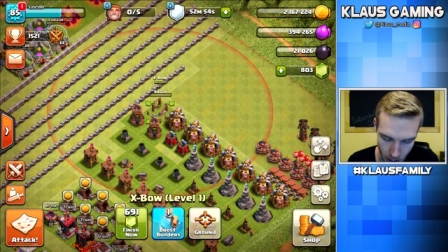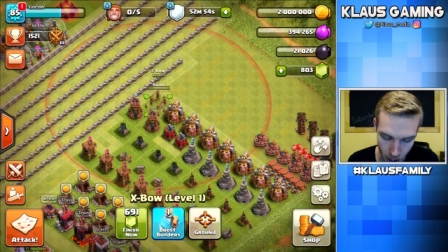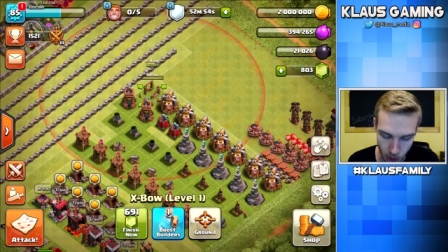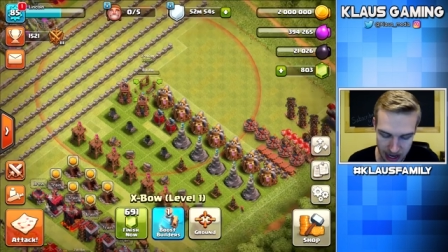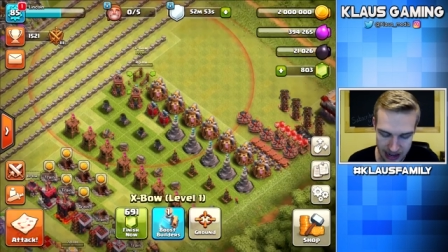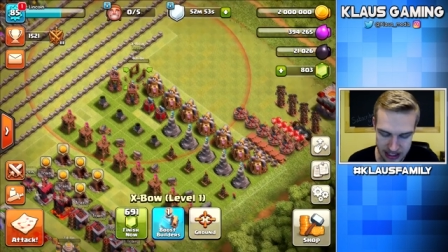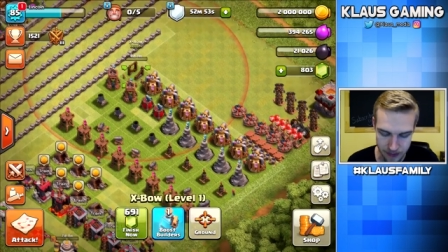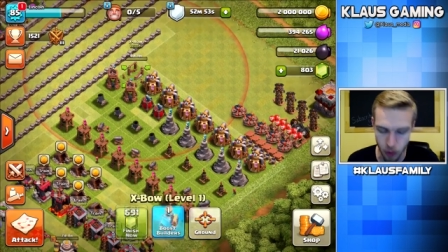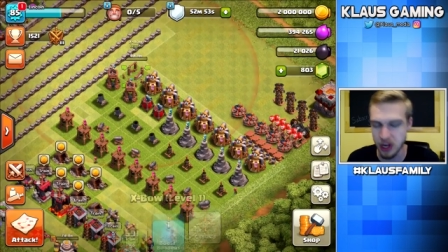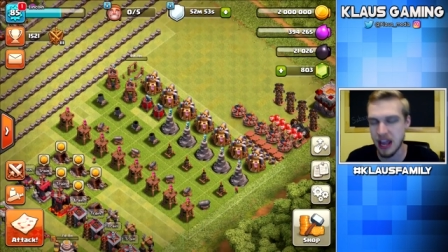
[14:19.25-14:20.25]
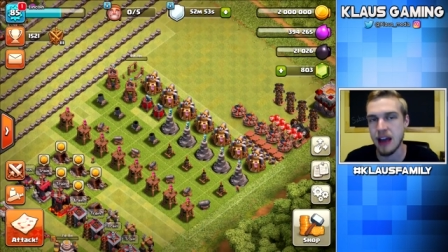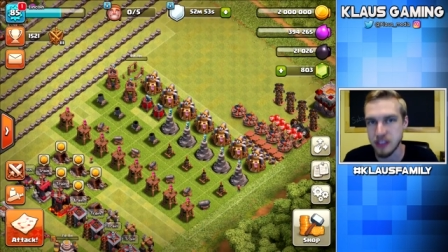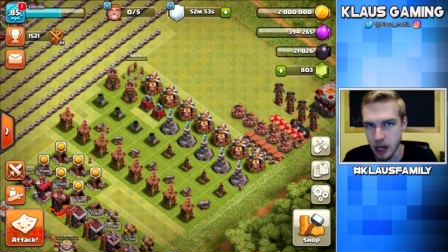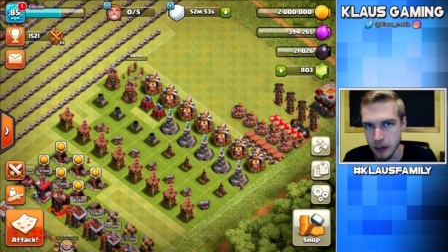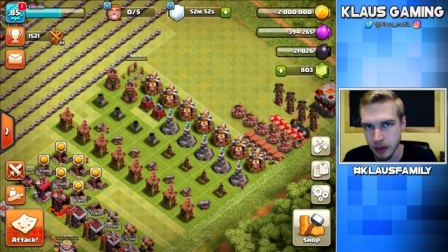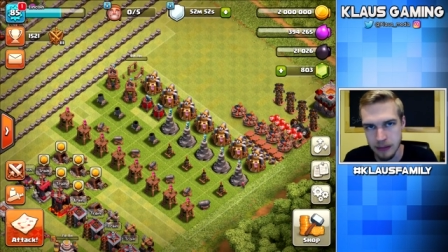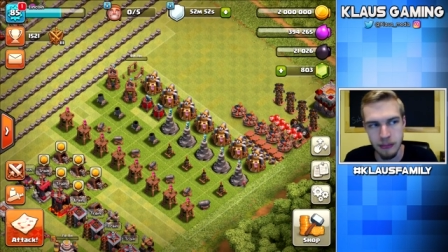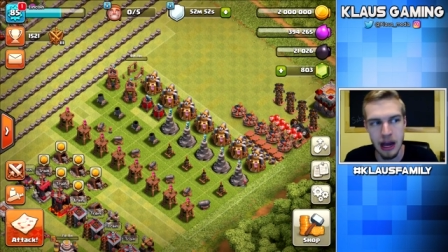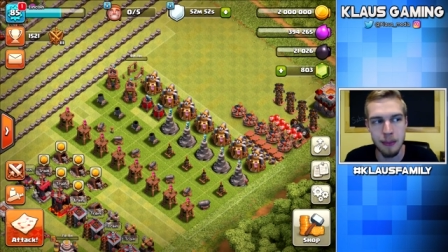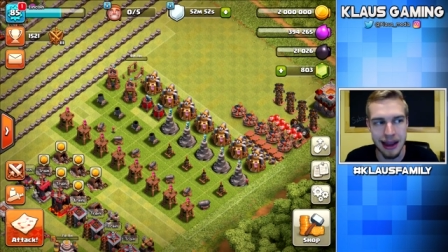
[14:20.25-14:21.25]
Okay, it's a four and a half day upgrade.
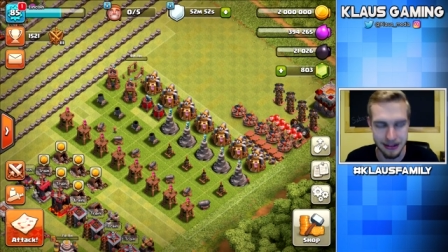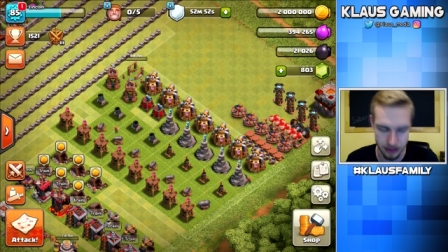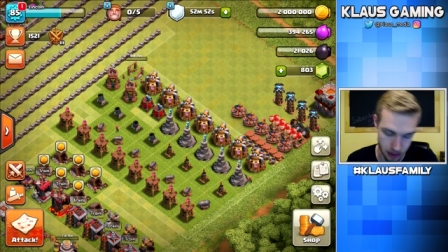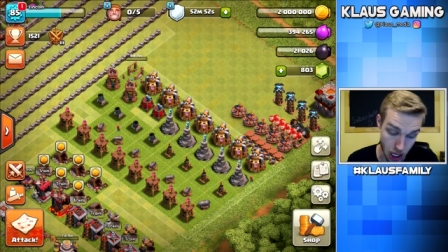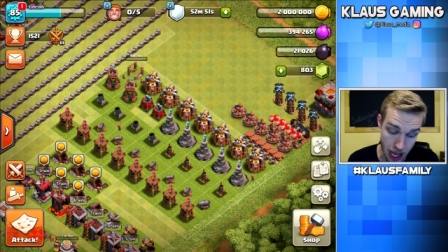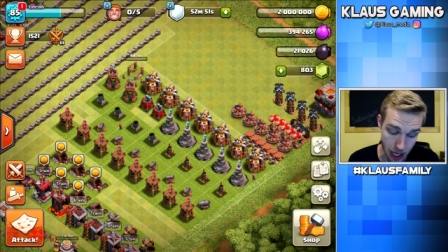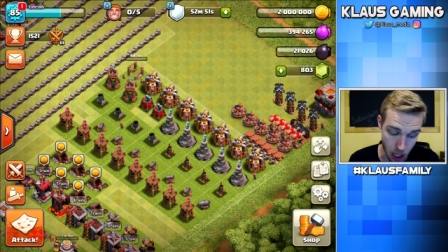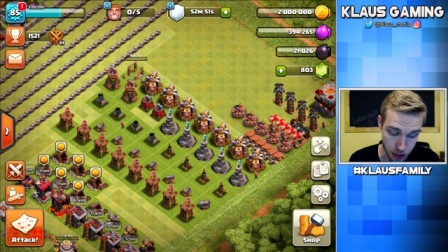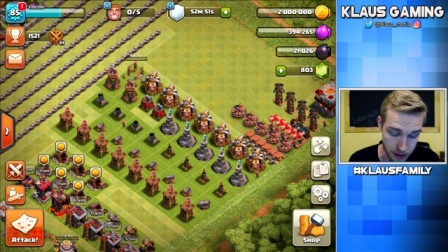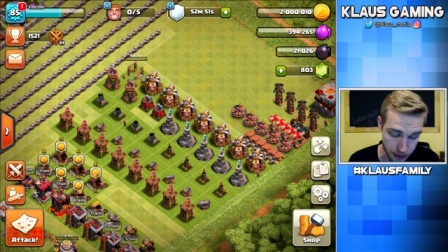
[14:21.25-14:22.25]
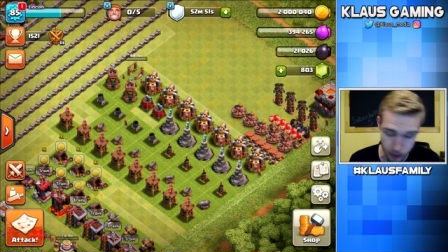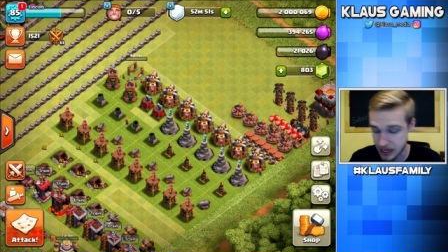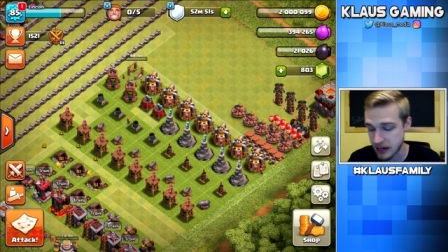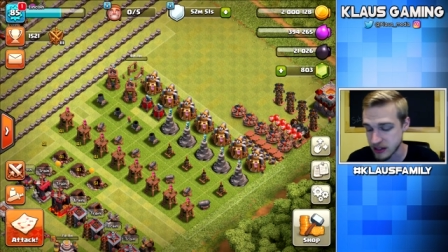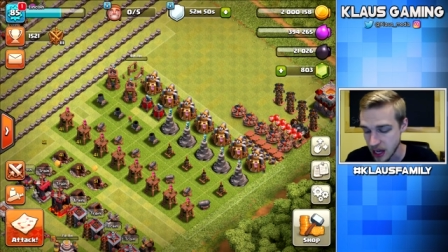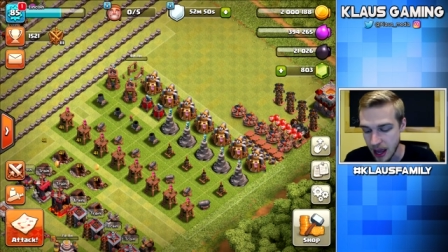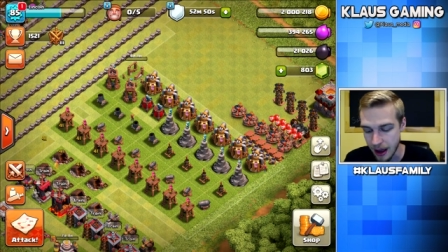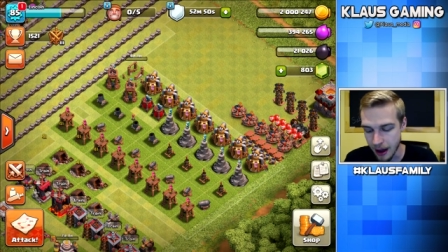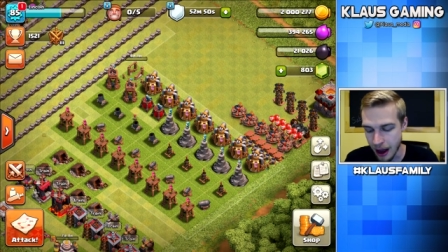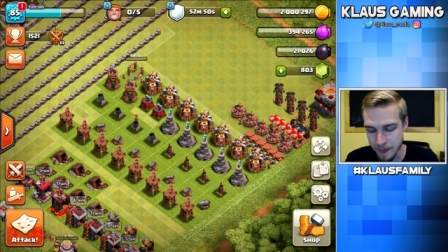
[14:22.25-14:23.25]
My bad. A lot longer than three days.
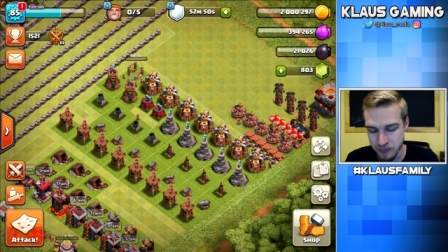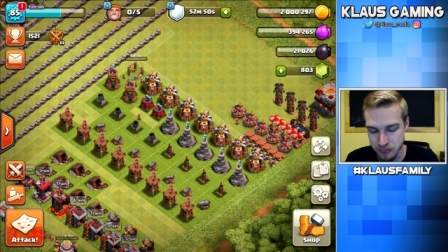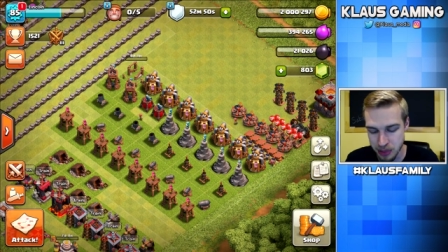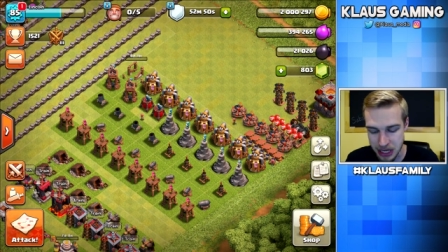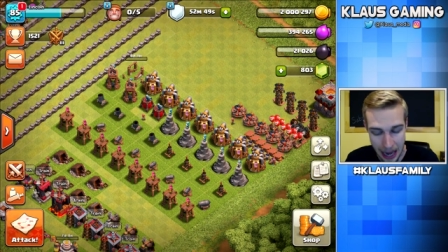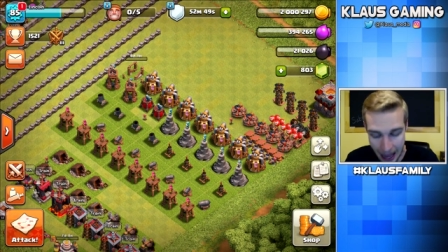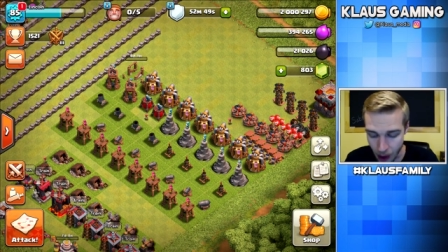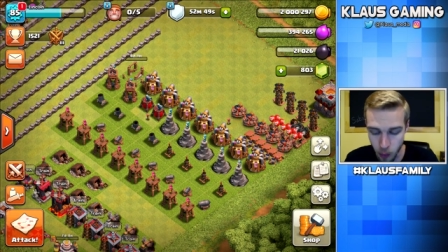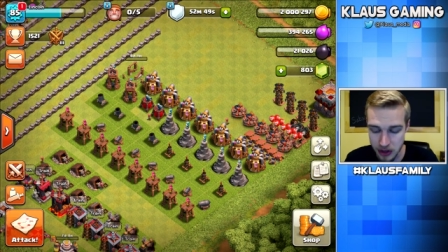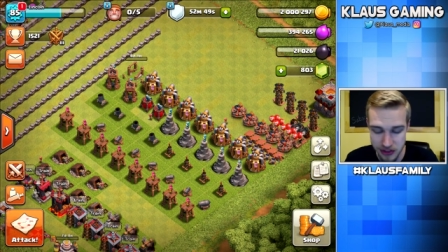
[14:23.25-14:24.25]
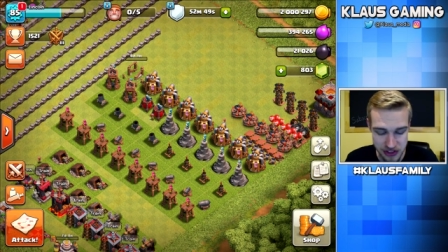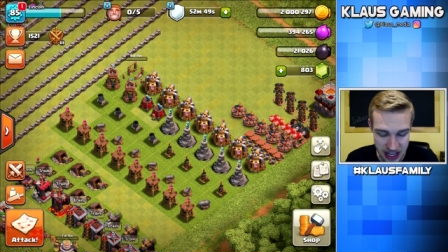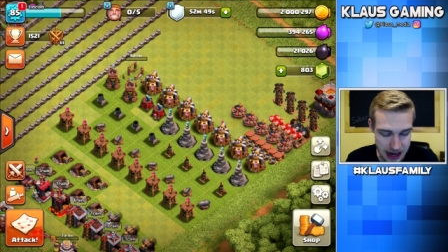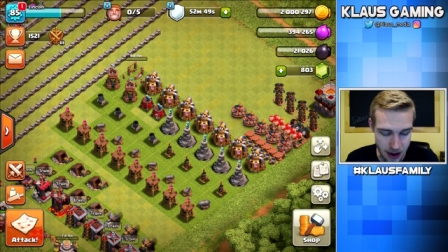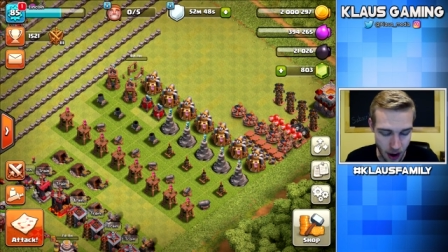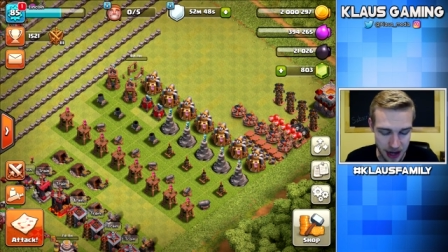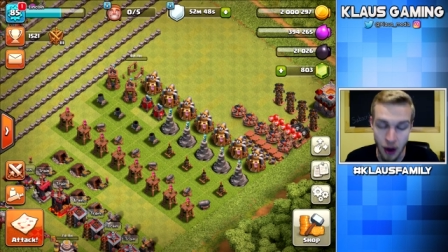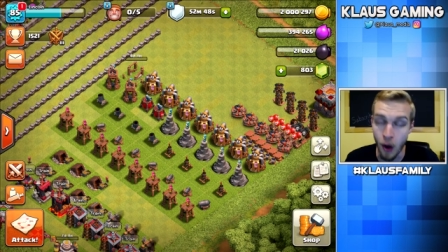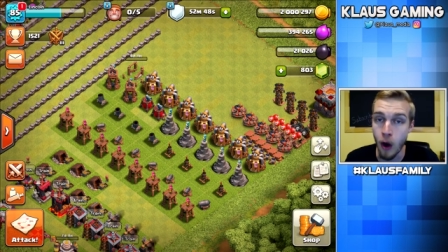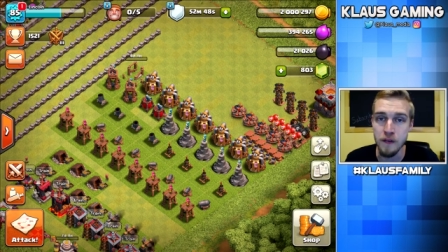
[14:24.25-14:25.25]
Um, but now we're sitting on
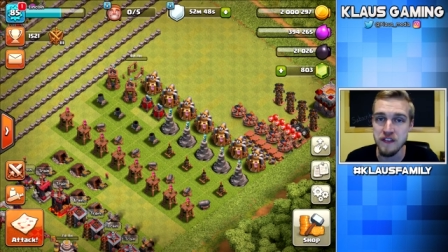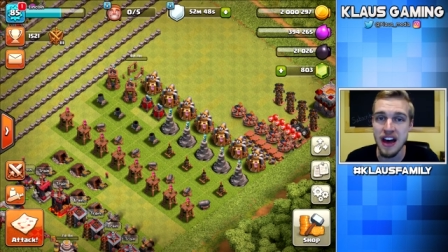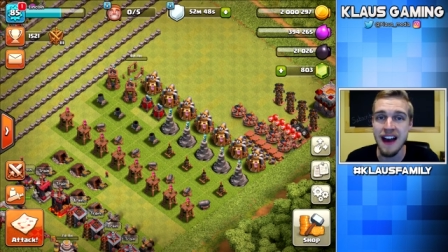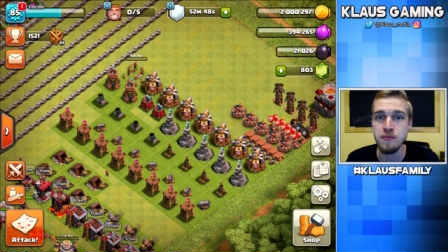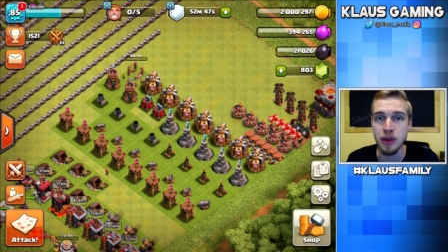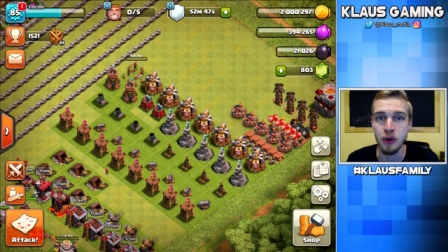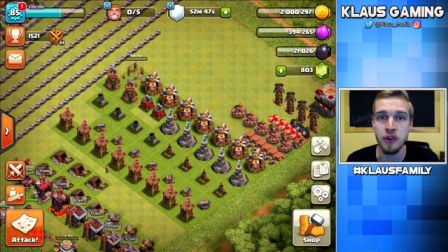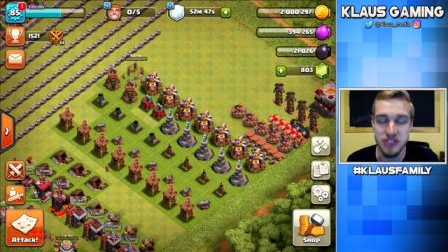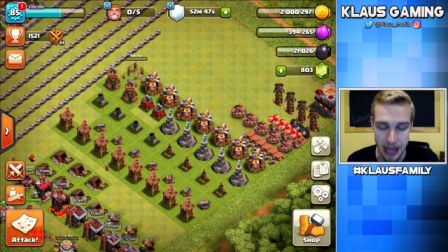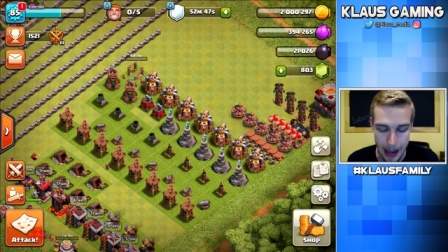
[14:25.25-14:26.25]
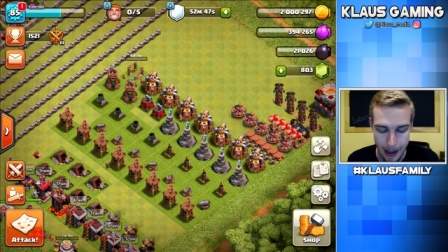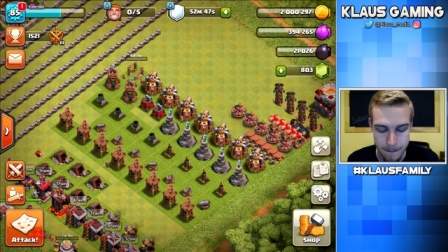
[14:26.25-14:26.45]
all five builders